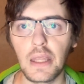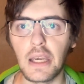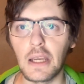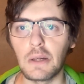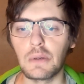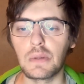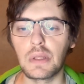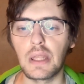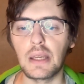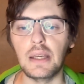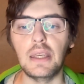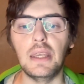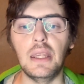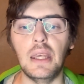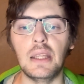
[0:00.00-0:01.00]

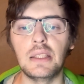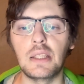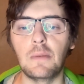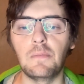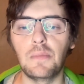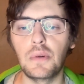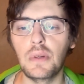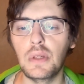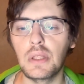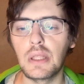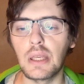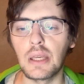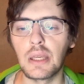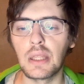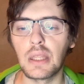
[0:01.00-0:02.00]
At some
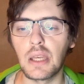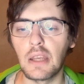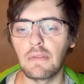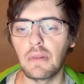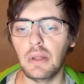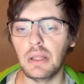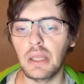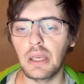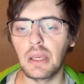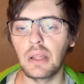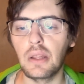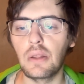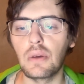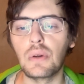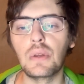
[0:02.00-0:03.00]
point, Act 3 will
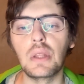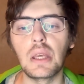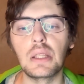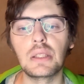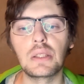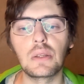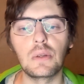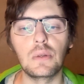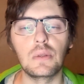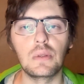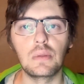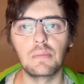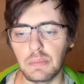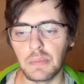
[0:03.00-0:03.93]
end on its own,